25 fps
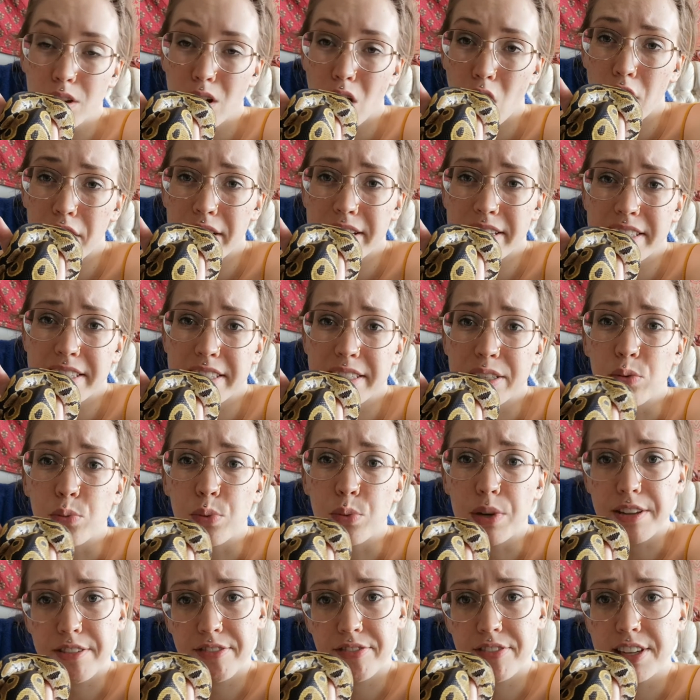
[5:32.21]
Honestly,
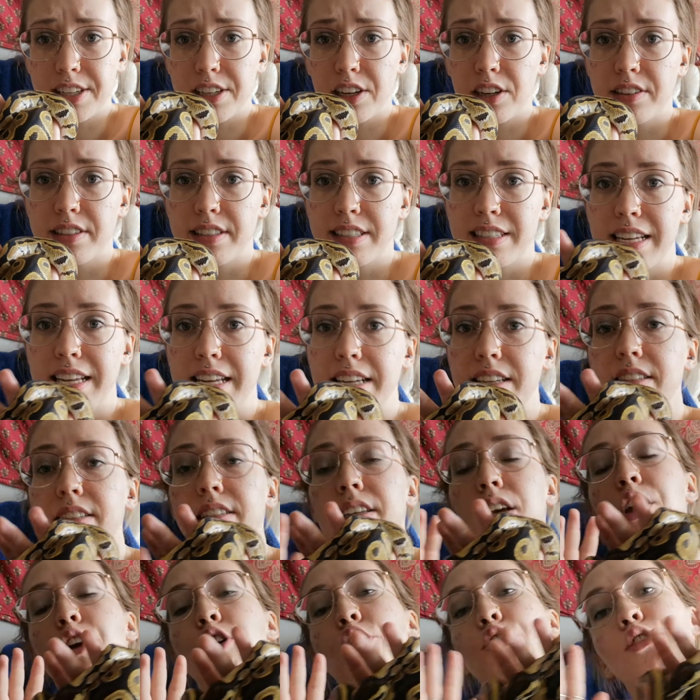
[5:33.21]
we feed our snakes
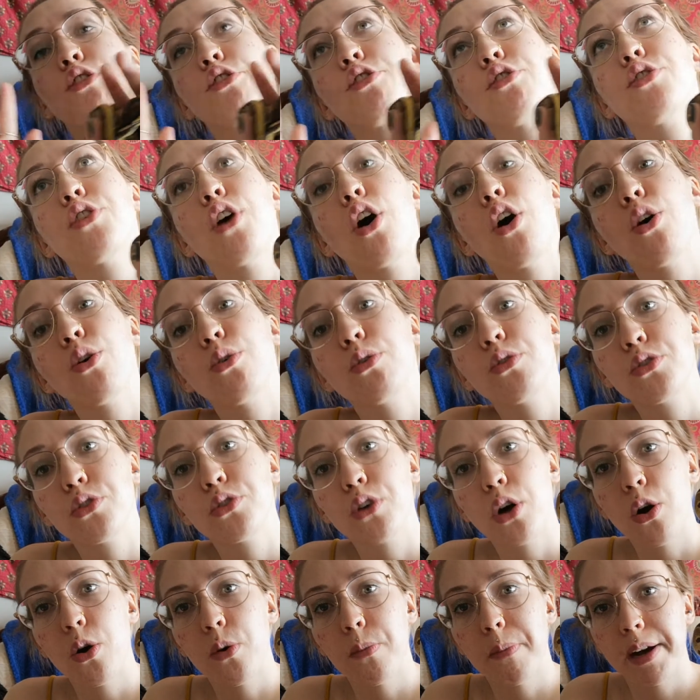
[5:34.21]
so
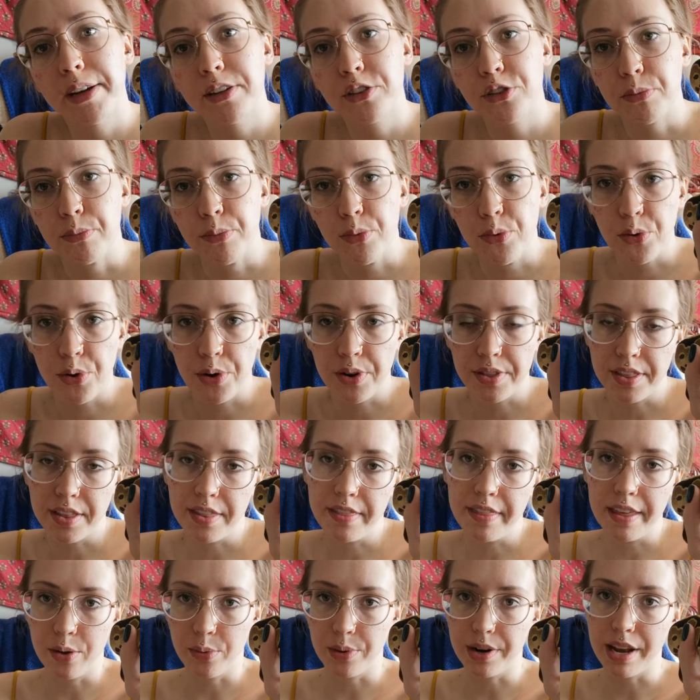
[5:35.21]
much more
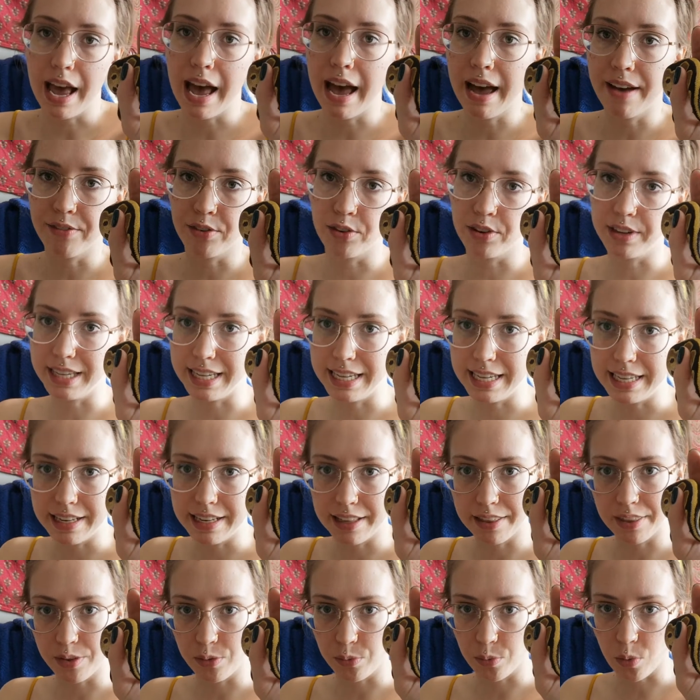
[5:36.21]
than they would ever eat
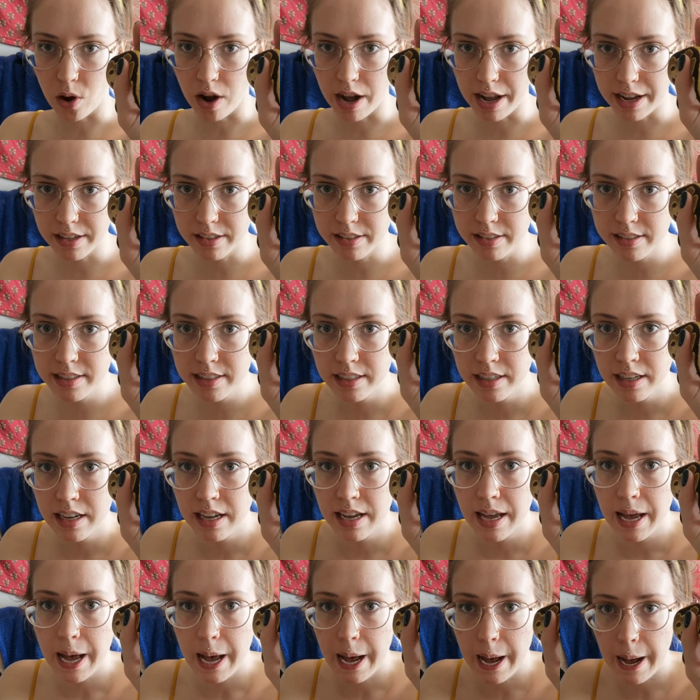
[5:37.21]
in the wild,
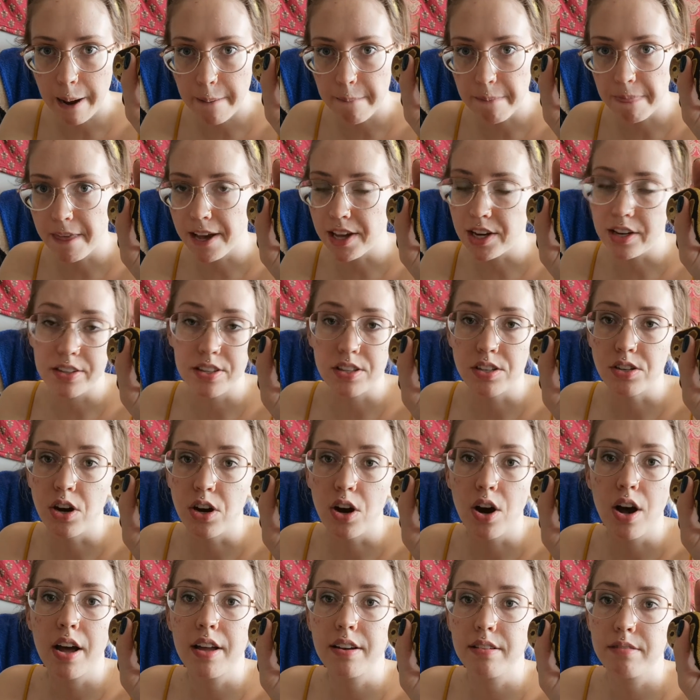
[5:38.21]
that it's
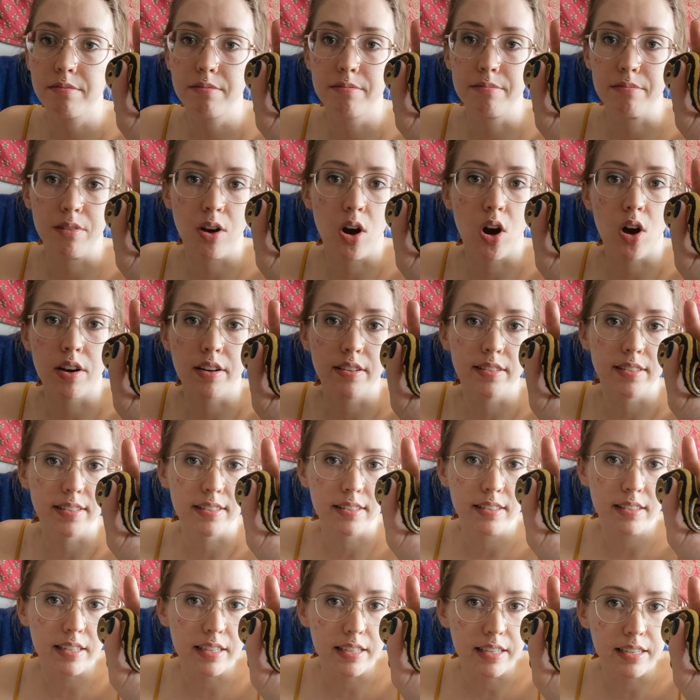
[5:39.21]
not
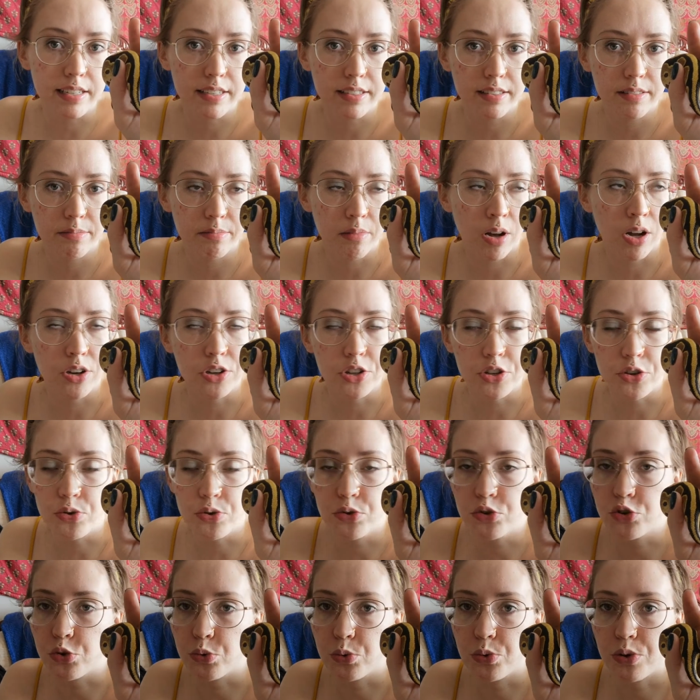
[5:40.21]
honestly
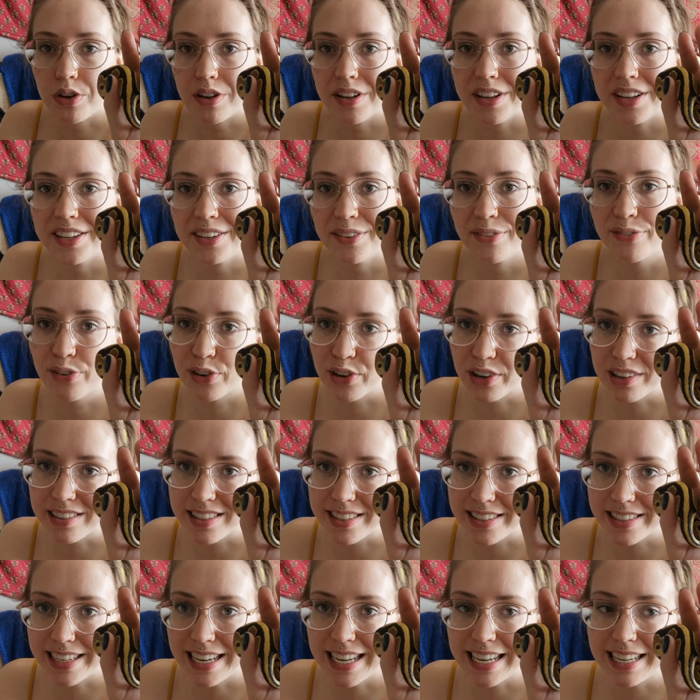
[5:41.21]
unusual for a
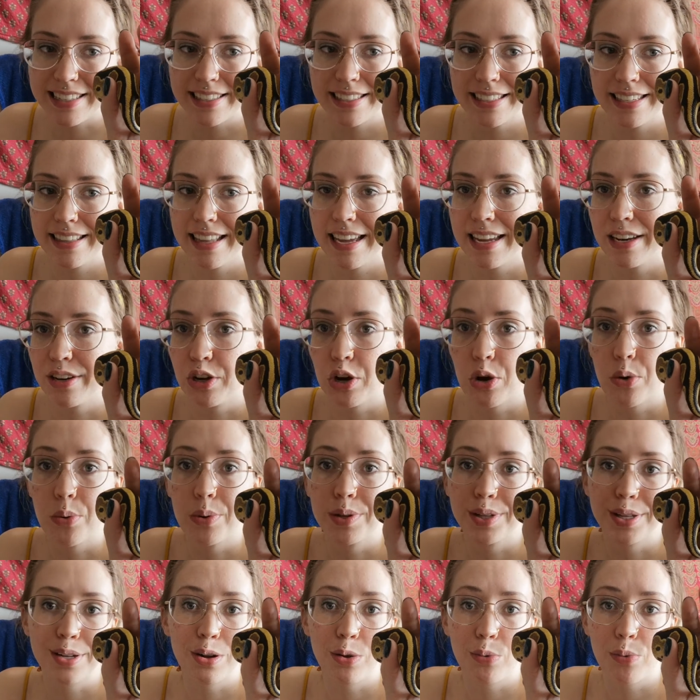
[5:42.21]
snake to then go a
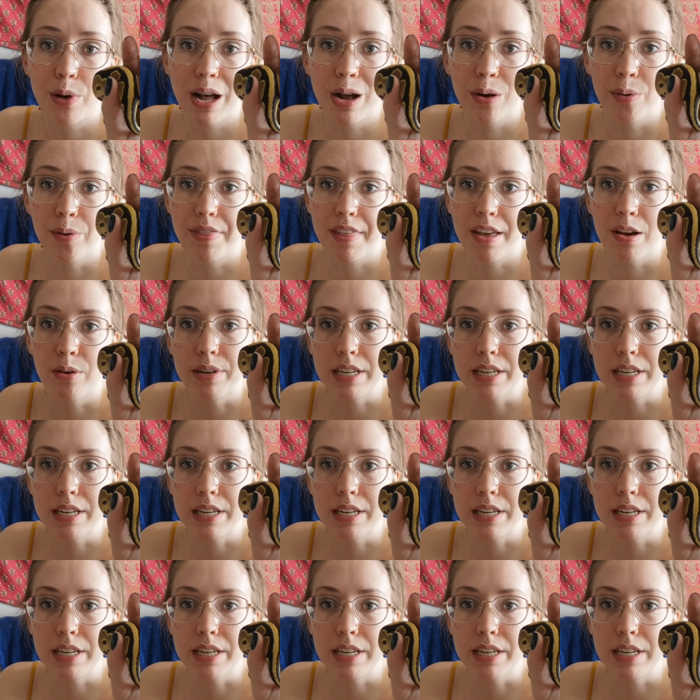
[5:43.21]
little while without